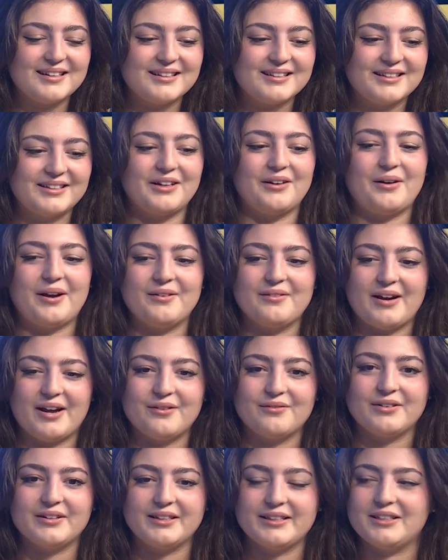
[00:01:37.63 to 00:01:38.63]
I
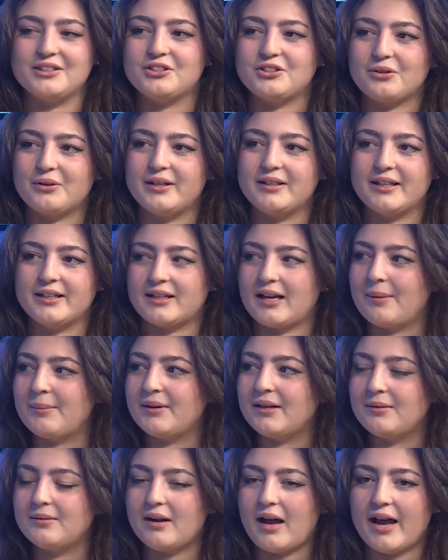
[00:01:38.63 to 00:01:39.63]
really enjoyed,
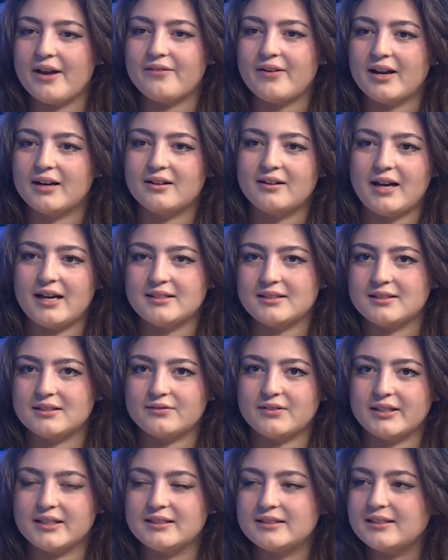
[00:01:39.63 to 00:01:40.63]
I've had classes of
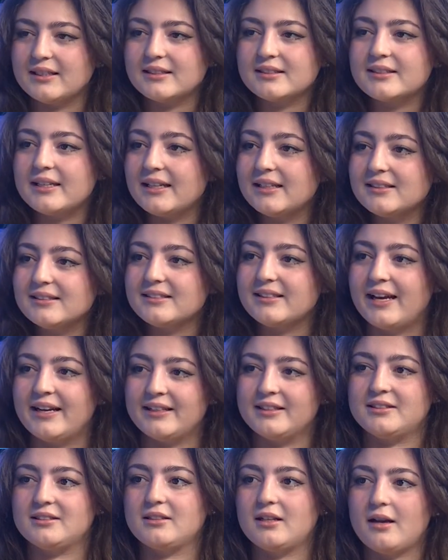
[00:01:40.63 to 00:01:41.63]
like 6 kids, and
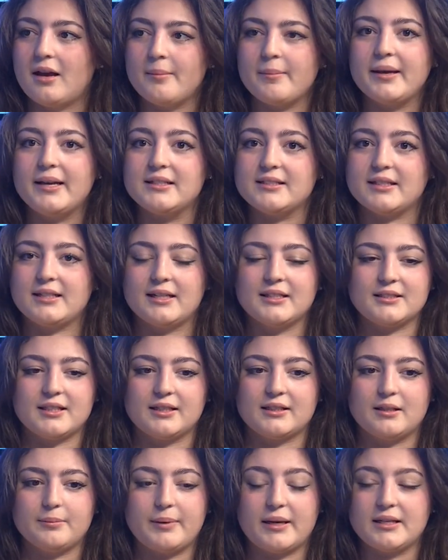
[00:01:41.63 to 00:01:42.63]
it's amazing. It's
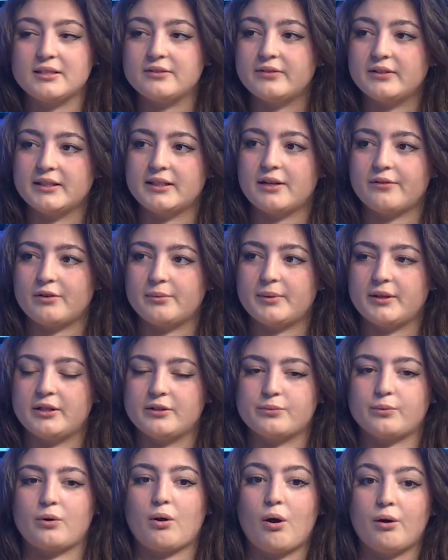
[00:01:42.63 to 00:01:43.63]
like the best feeling ever
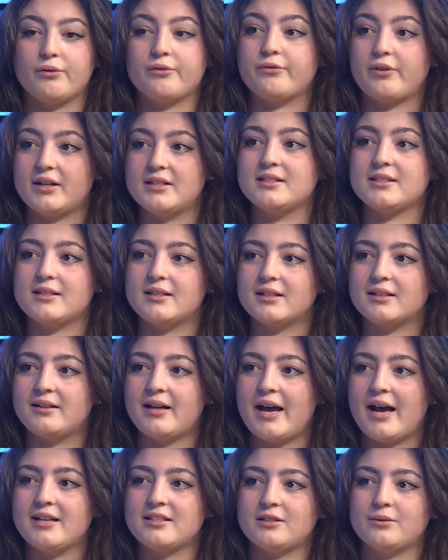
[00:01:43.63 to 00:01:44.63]
because we're all friends in the
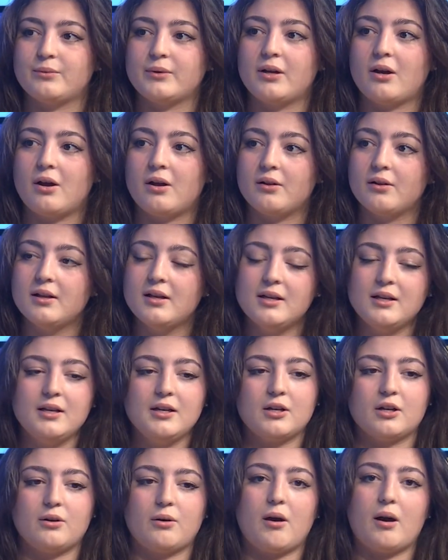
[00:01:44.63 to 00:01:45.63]
class and we all
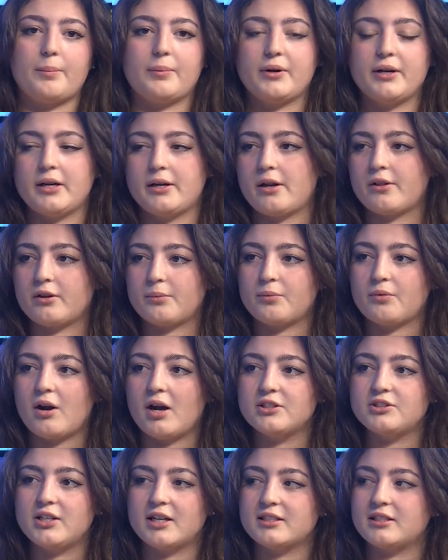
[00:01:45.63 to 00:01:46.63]
cooperate on other
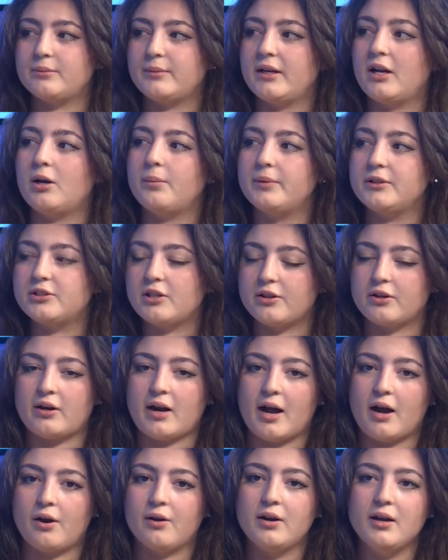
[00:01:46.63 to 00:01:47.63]
projects and we help each other
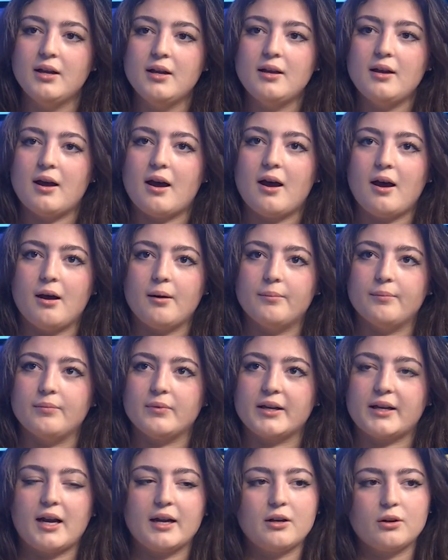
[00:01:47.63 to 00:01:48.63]
out.
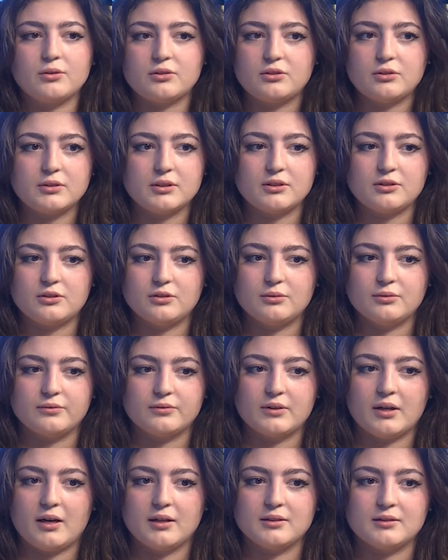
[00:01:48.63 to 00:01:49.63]
I know students who have
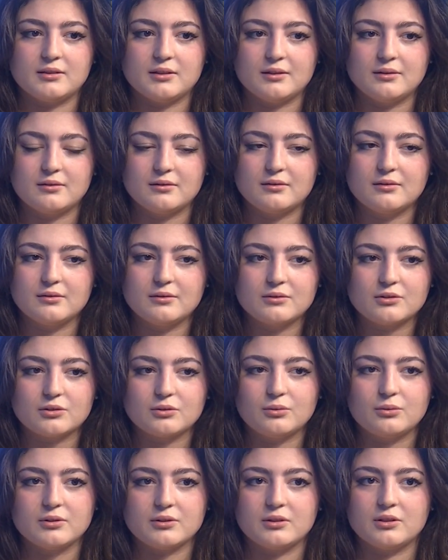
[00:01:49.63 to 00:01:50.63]
gone to
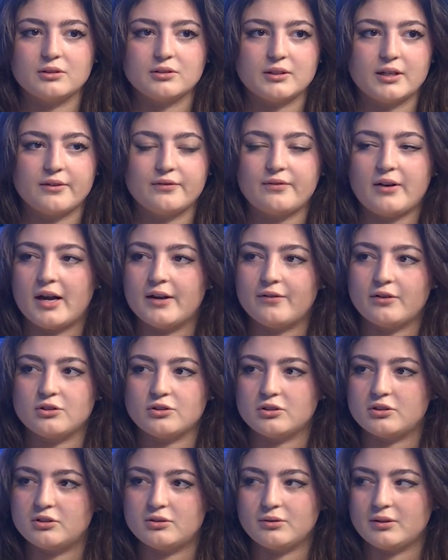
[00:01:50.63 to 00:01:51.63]
schools and there's like
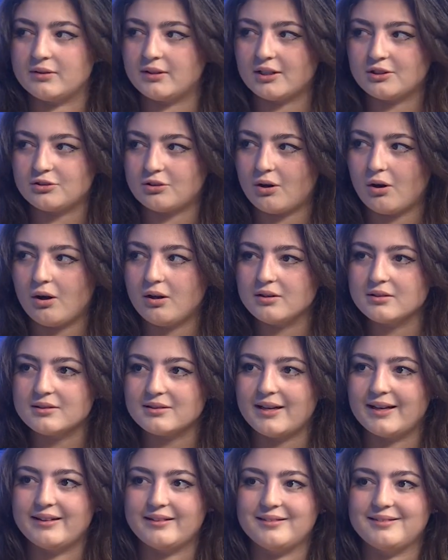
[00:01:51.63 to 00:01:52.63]
500 student lecture halls,
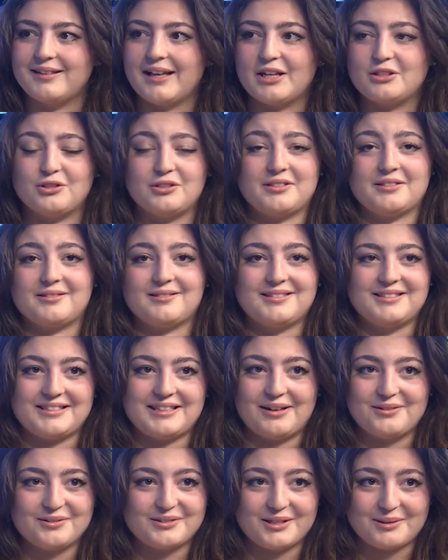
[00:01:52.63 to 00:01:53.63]
and that just
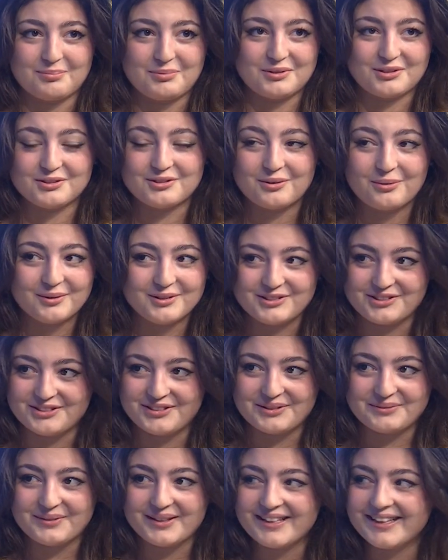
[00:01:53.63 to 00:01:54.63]
sounds like pure torture
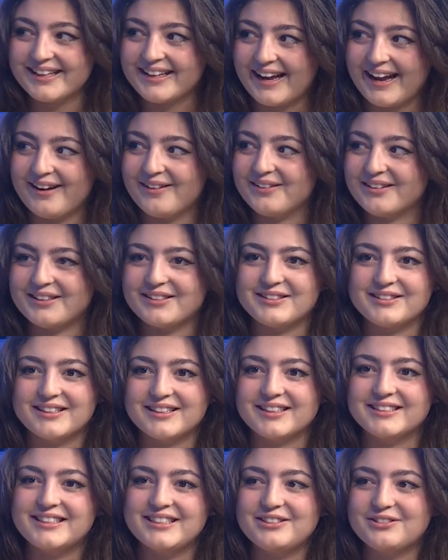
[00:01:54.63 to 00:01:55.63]
to me.
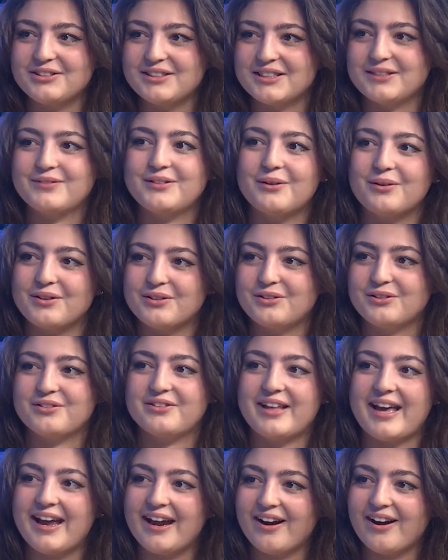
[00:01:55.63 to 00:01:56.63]
The teacher doesn't even know that you're
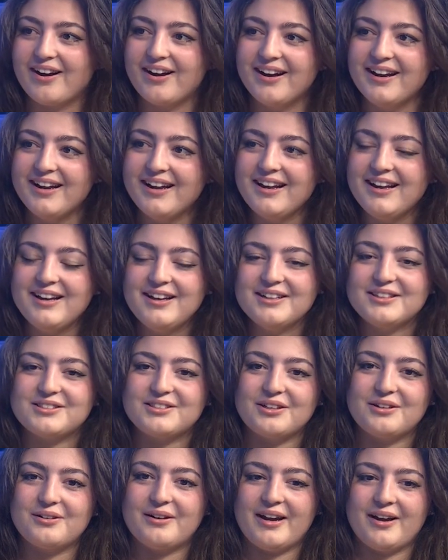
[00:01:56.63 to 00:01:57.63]
there.
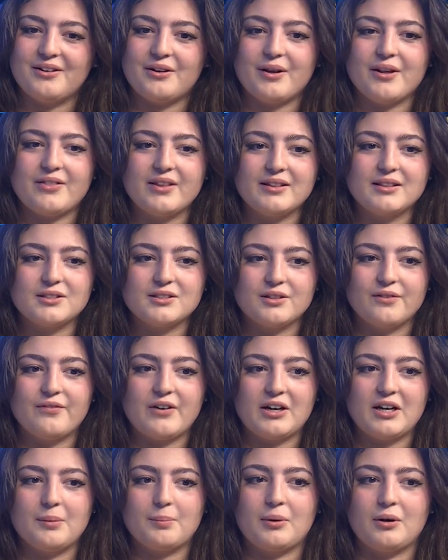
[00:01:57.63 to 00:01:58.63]
So I don't know, I think there's a
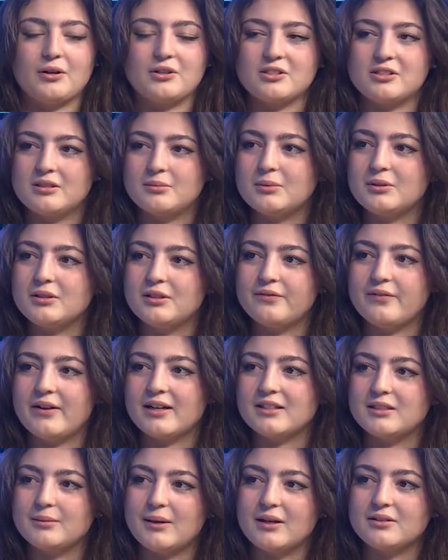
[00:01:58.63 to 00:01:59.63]
very personable
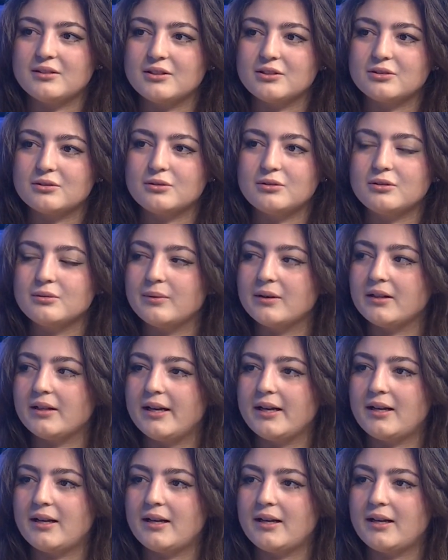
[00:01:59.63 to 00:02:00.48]
effect about this school where